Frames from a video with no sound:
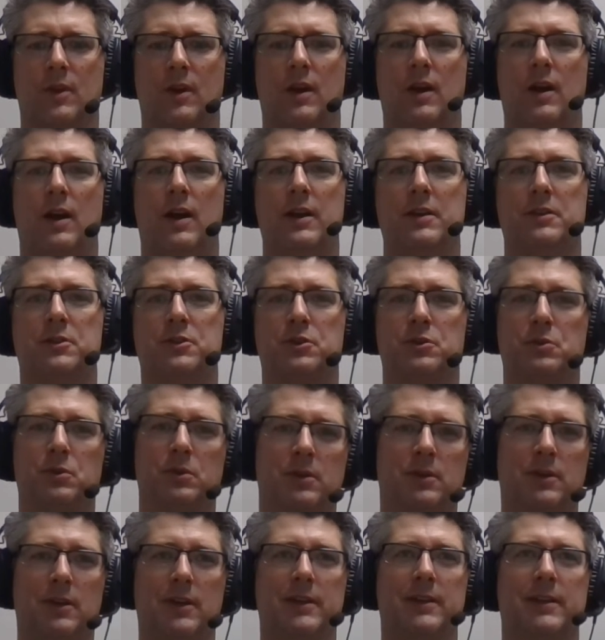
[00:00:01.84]
Hi, it's Stuart
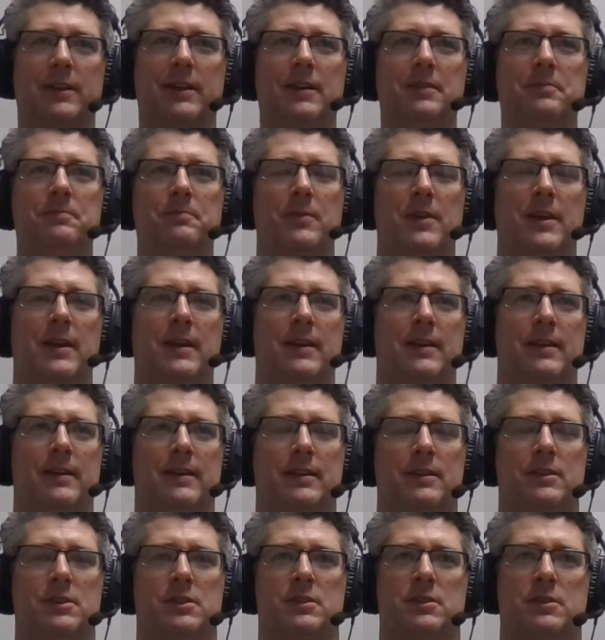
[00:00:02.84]
Klein again.
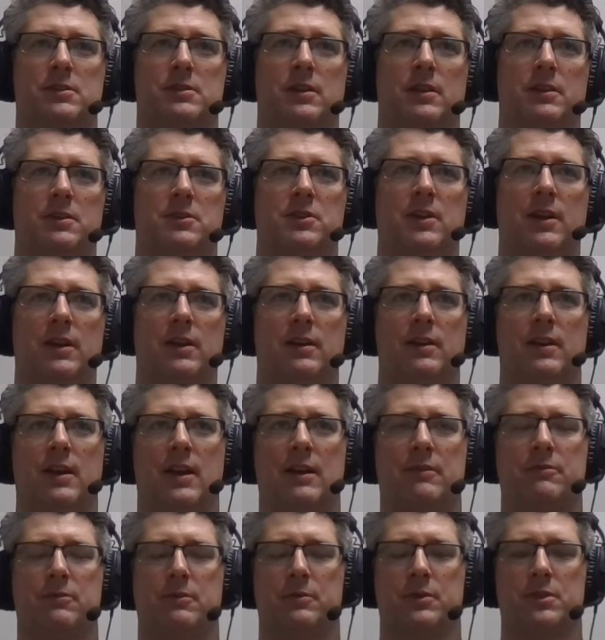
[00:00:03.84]
This is the second
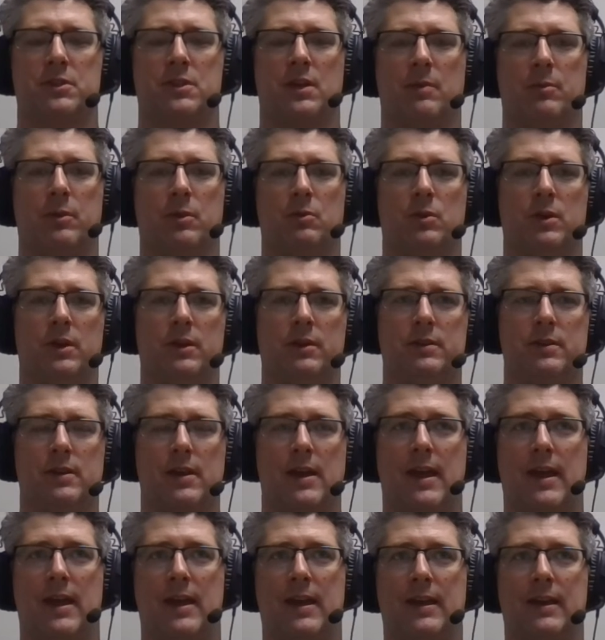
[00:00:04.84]
half of assignment one,
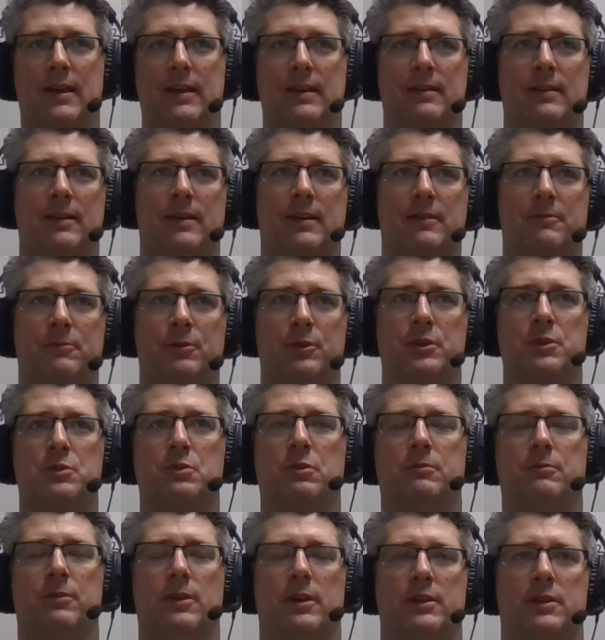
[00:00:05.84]
and for this
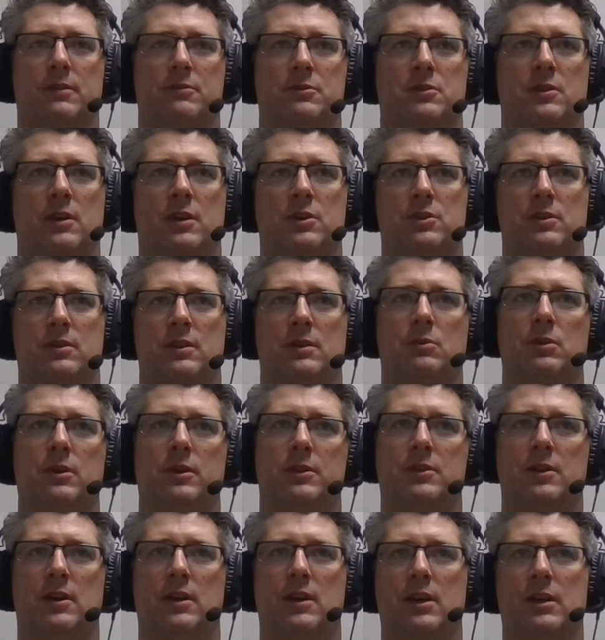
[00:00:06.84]
reflective session, I want
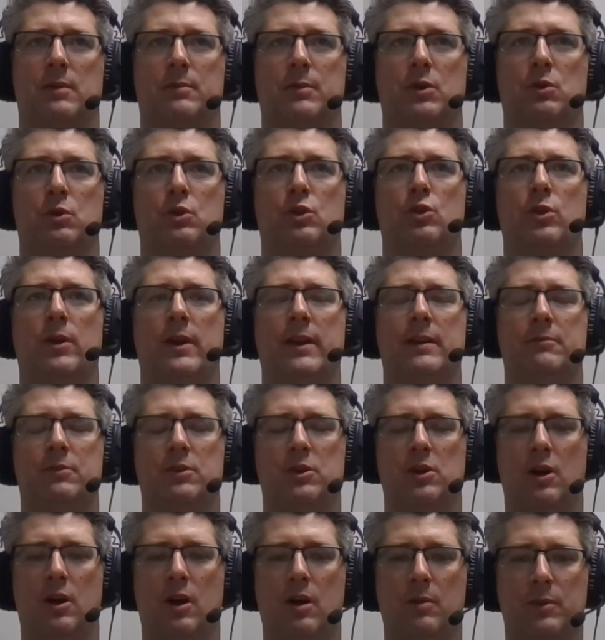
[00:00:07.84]
to talk about Creative
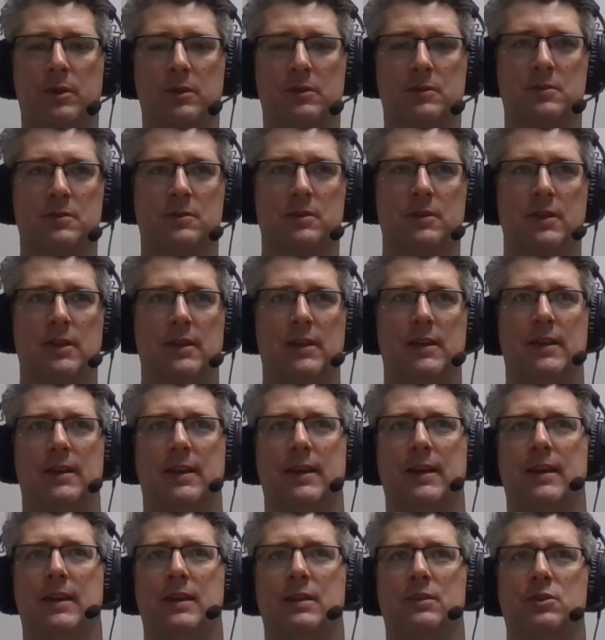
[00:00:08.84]
Commons
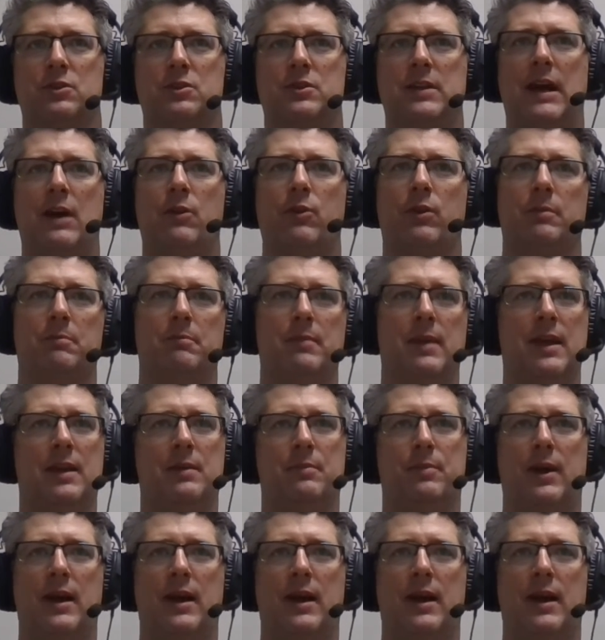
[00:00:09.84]
and just how it may